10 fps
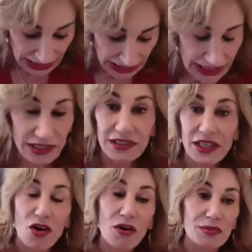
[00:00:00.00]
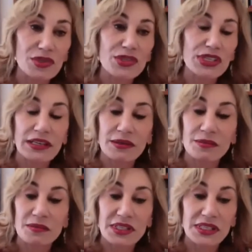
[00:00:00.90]
in the art
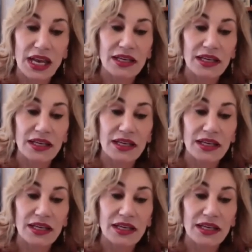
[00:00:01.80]
museums